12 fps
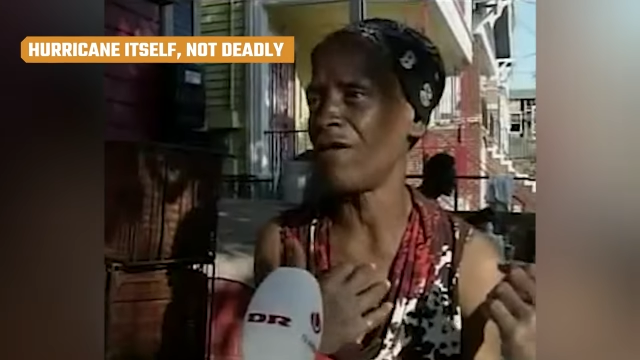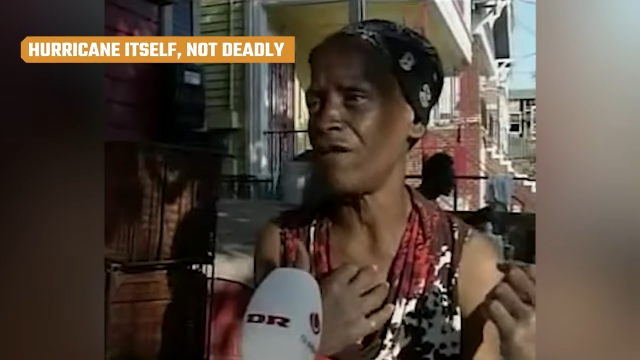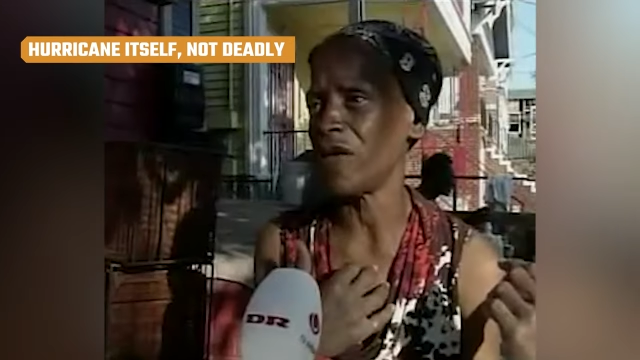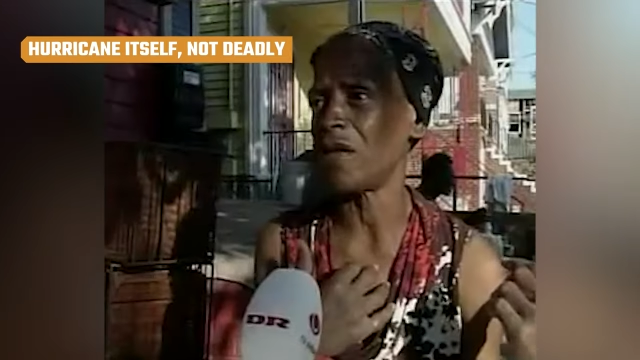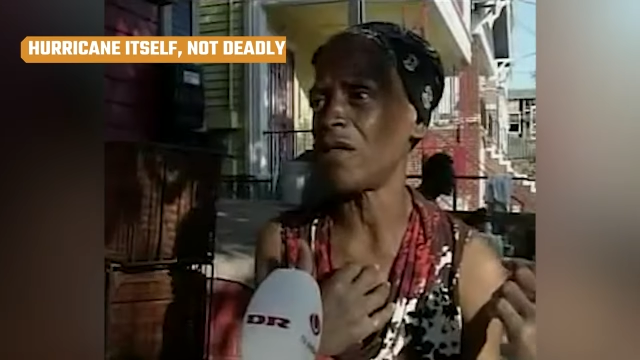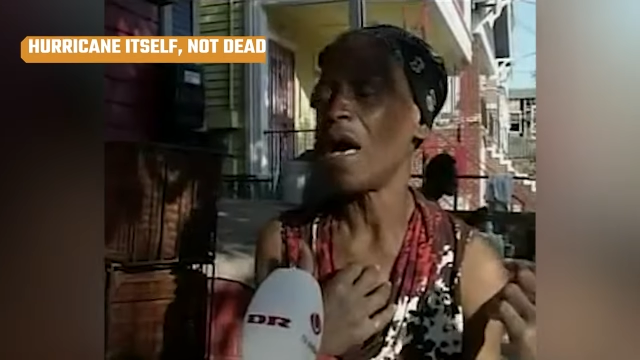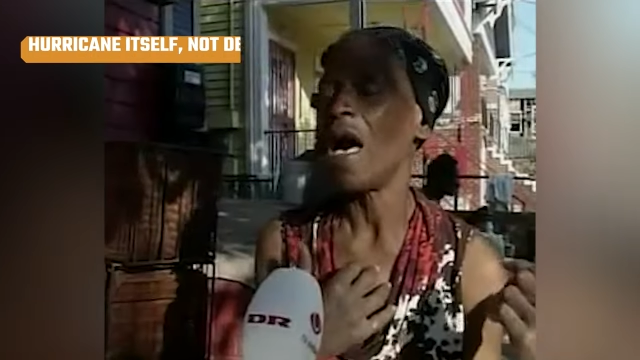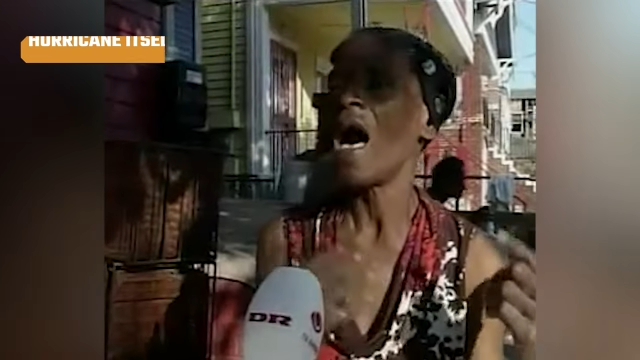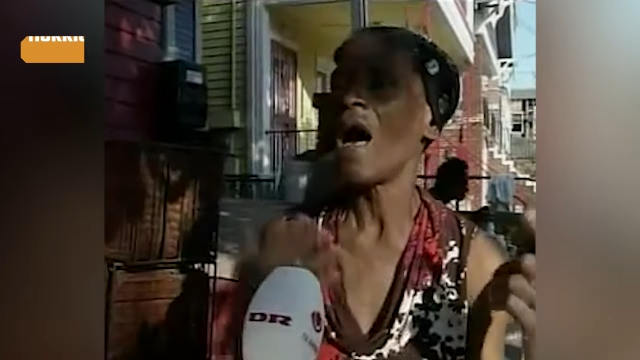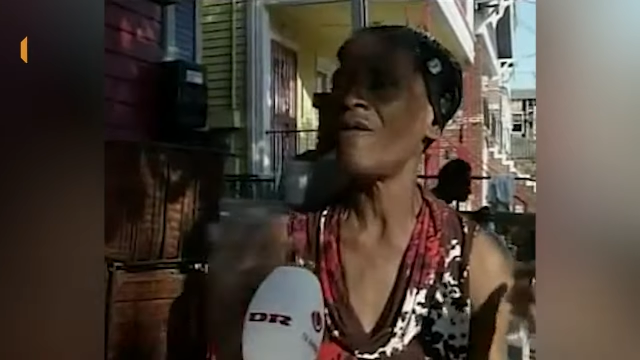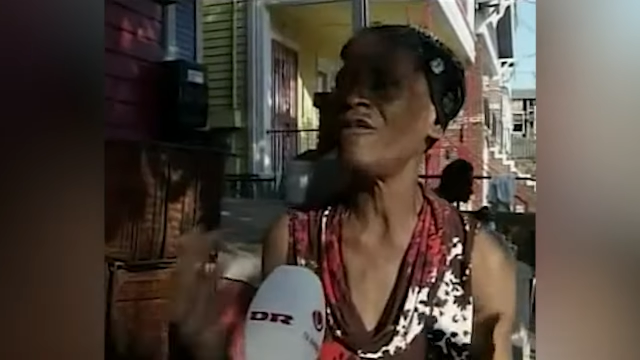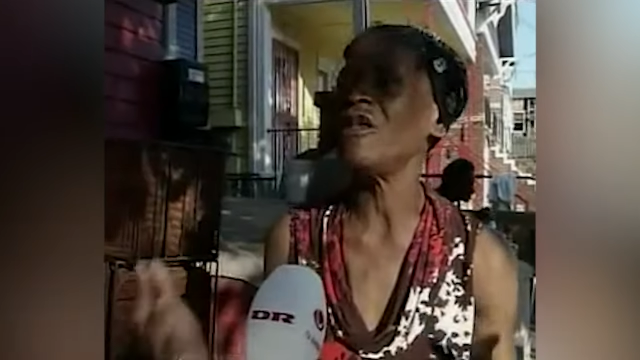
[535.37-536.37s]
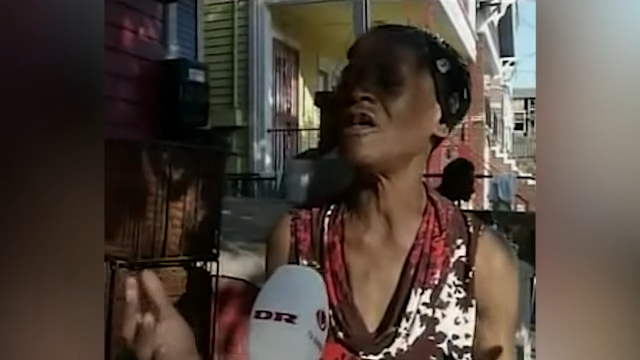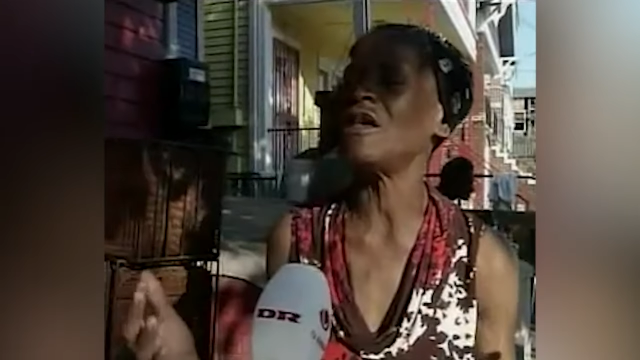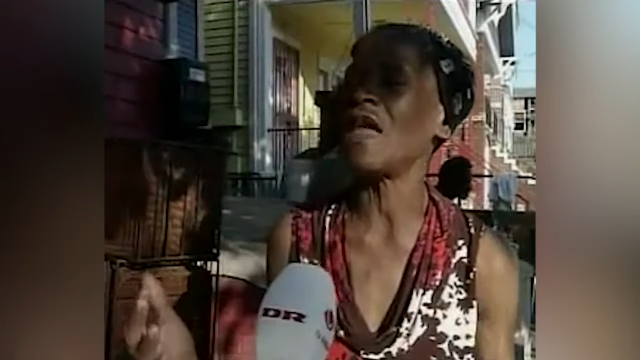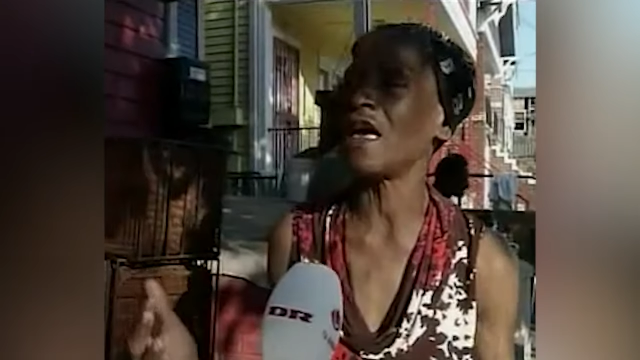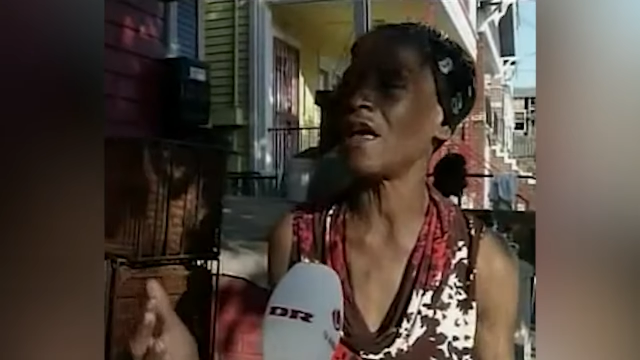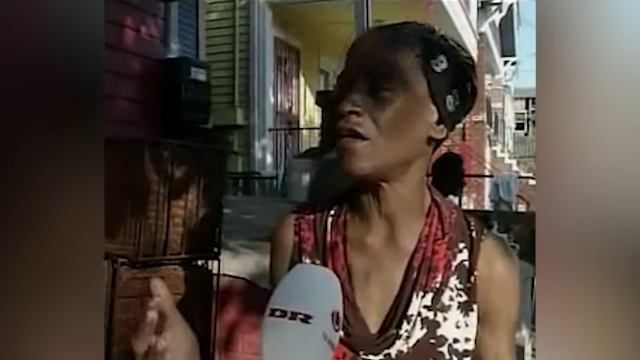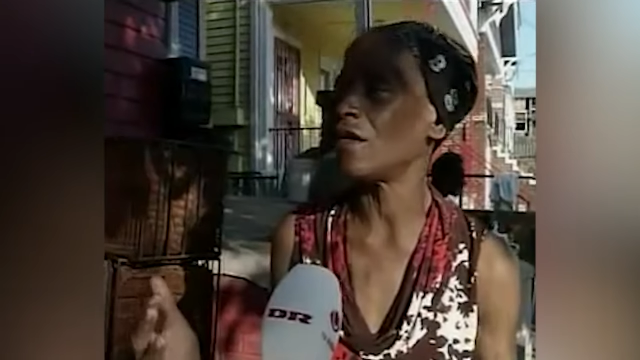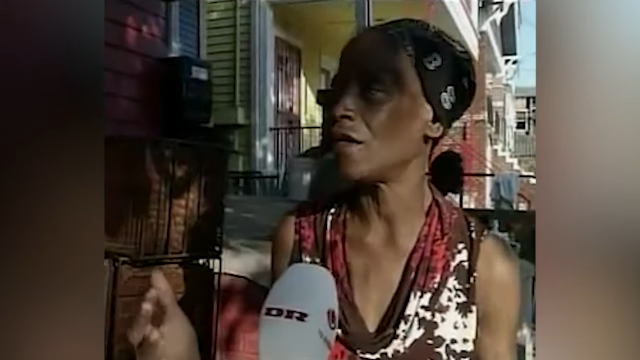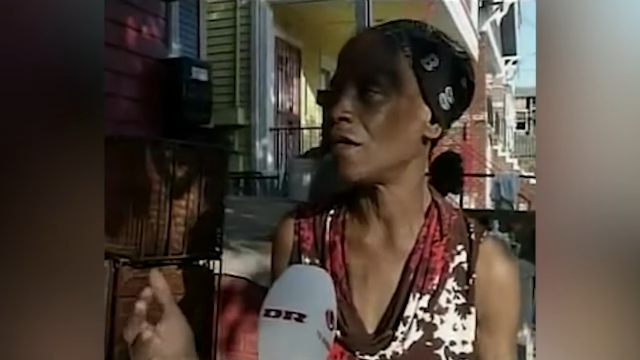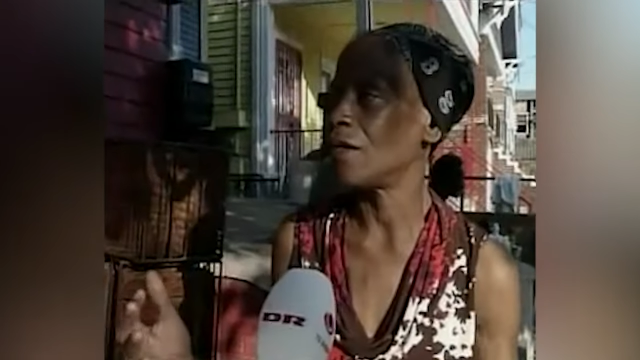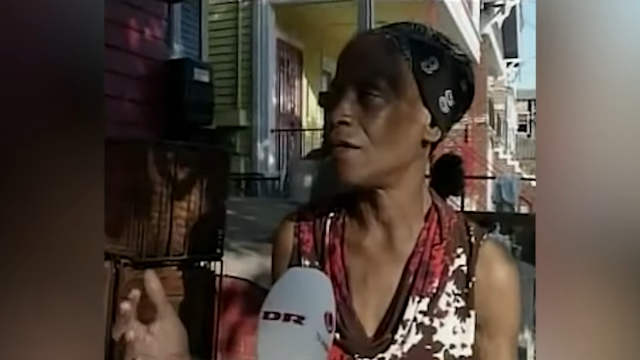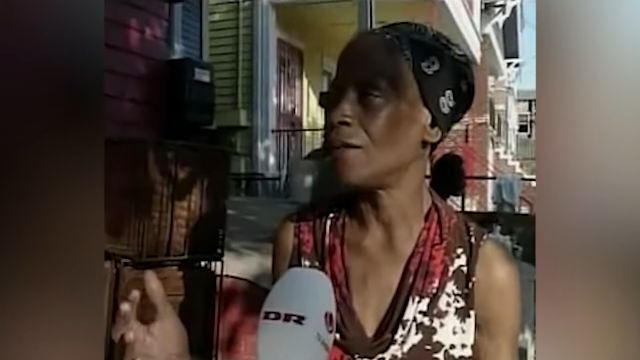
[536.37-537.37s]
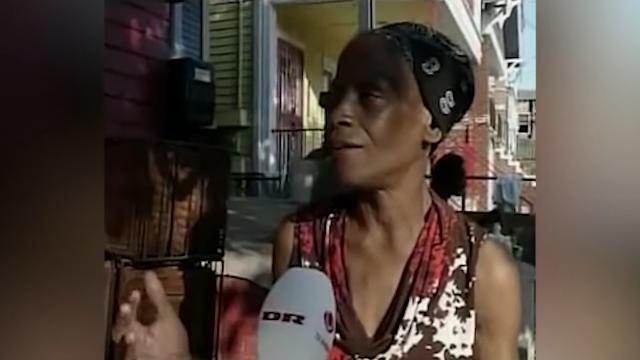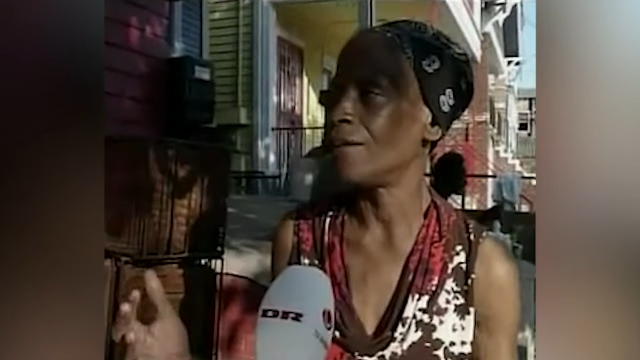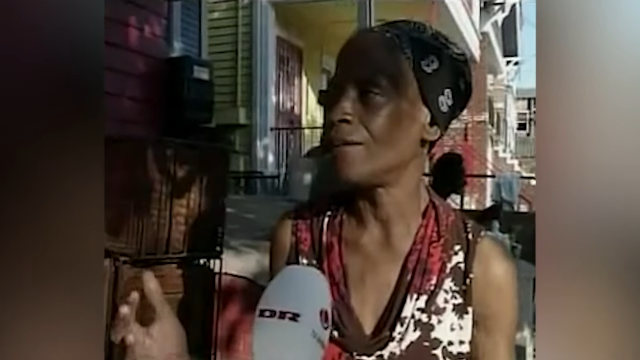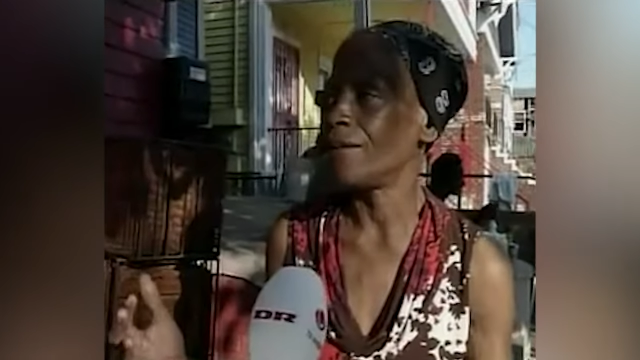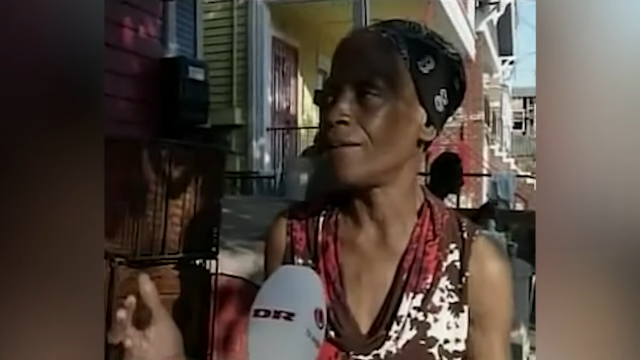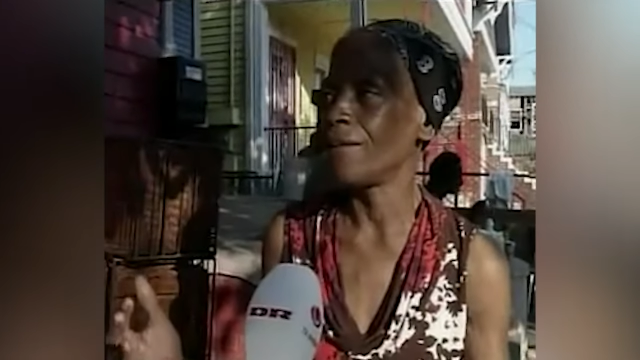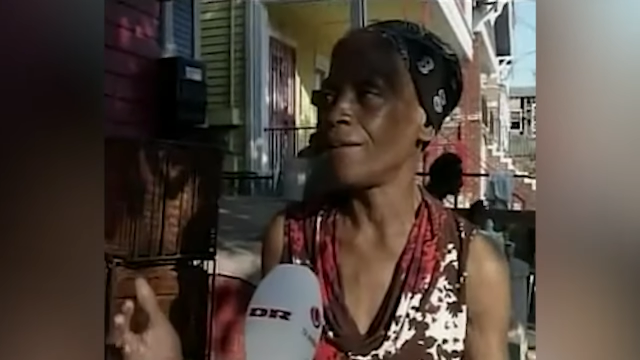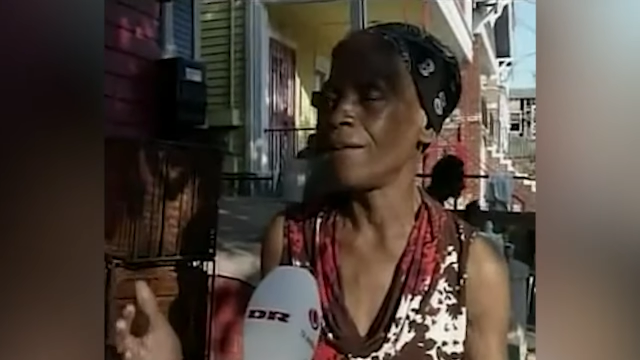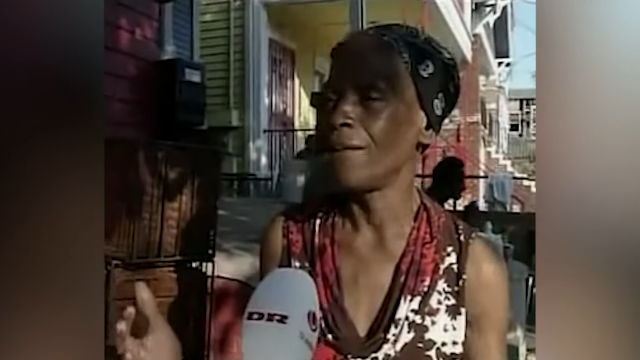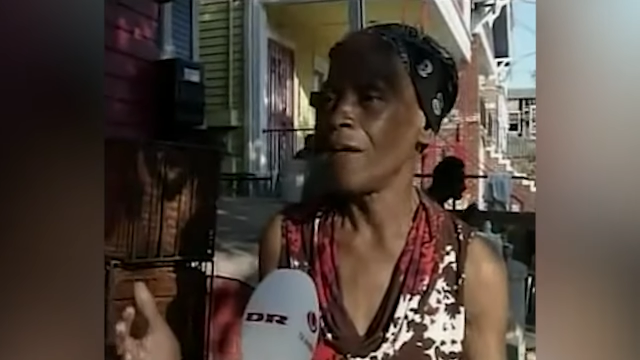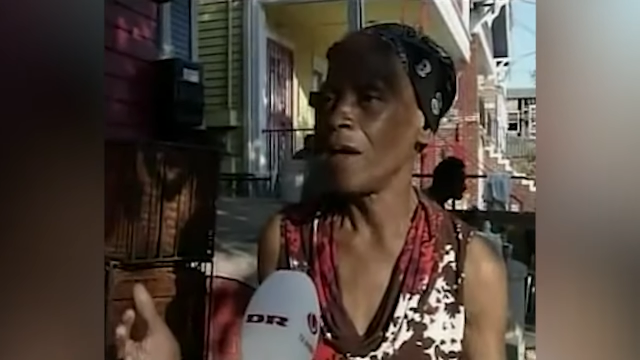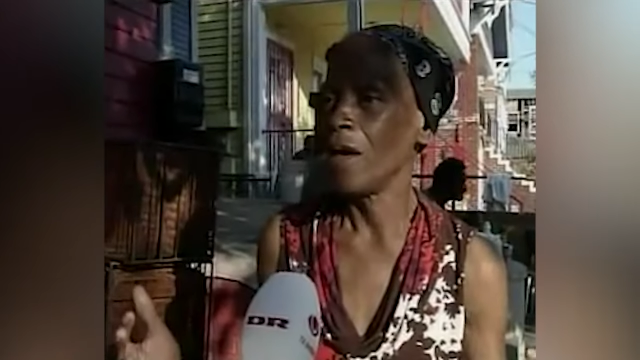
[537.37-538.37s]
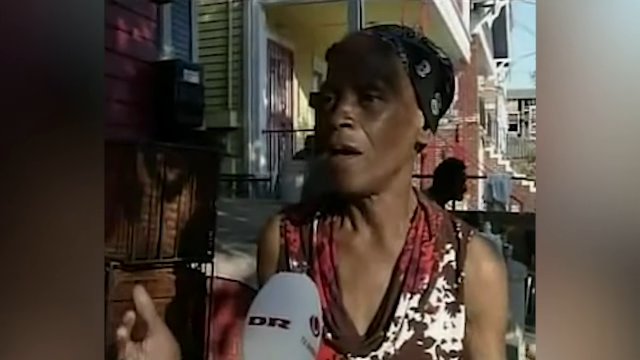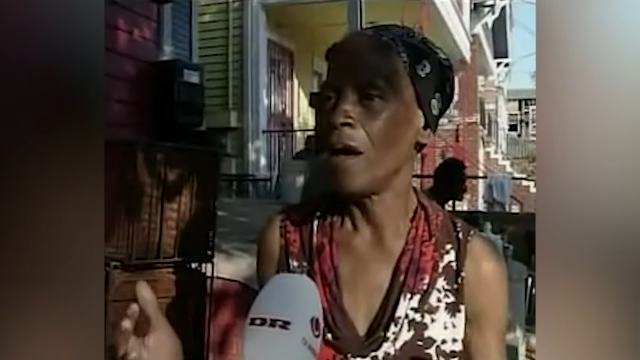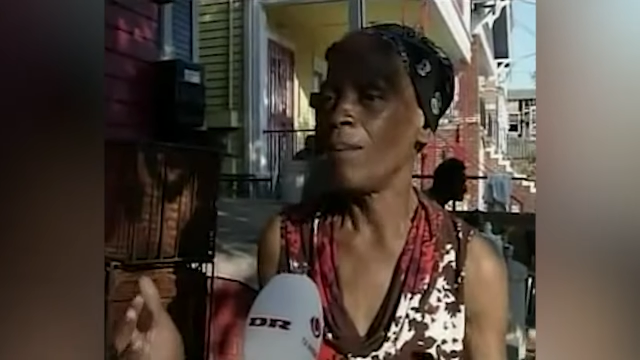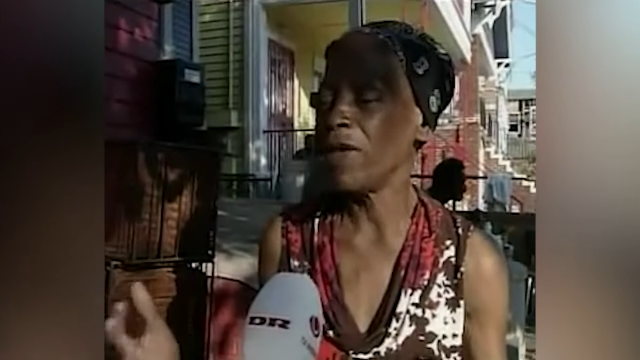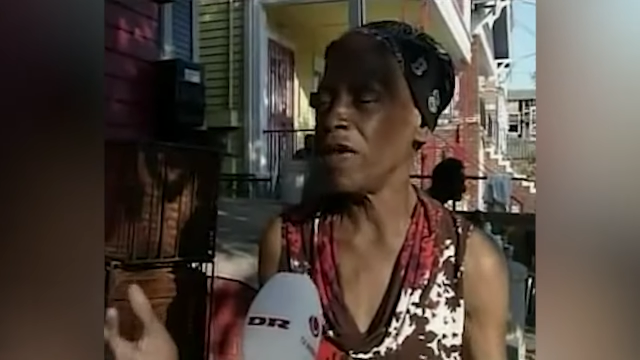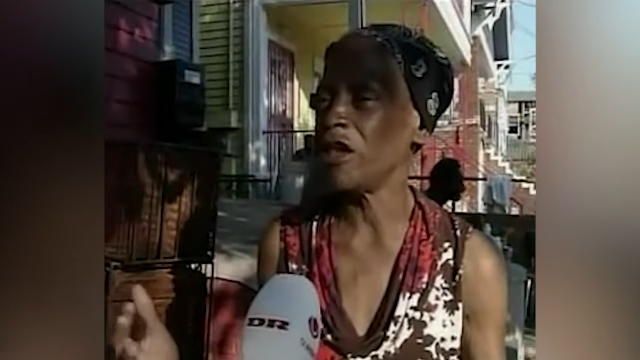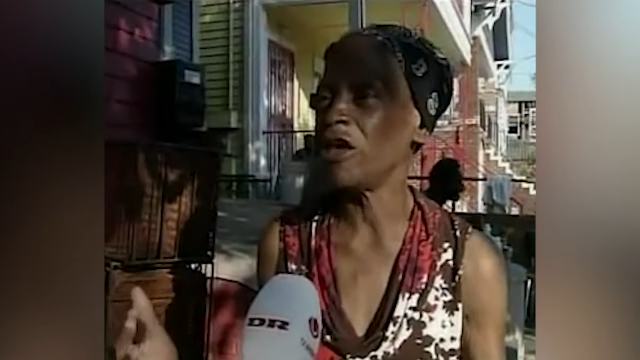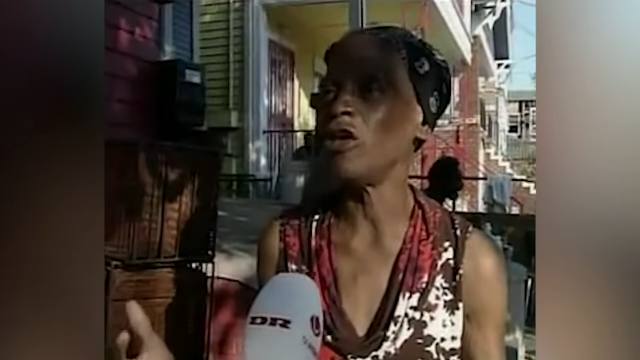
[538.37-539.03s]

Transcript: to the scholarly article, Deaths Directly Caused by Hurricane Katrina,